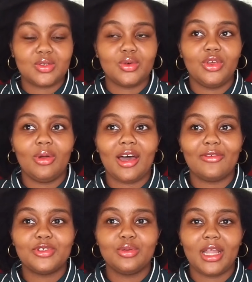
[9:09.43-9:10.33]
So you
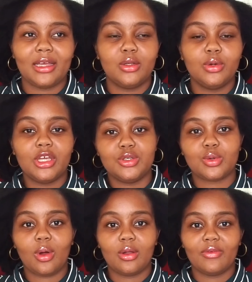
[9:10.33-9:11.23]
have to look
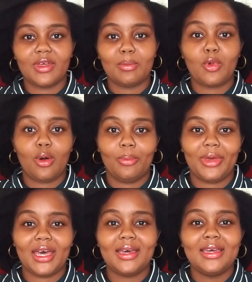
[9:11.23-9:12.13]
into all of them,
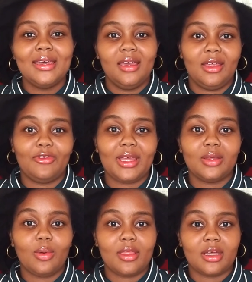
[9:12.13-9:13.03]
compare, and find
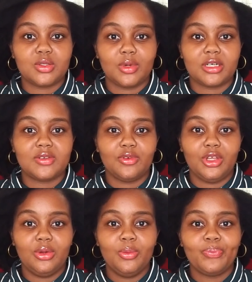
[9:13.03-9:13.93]
the one that works for
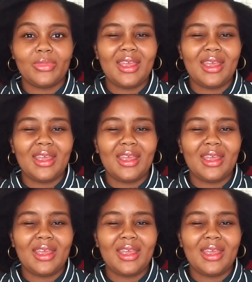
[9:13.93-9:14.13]
you.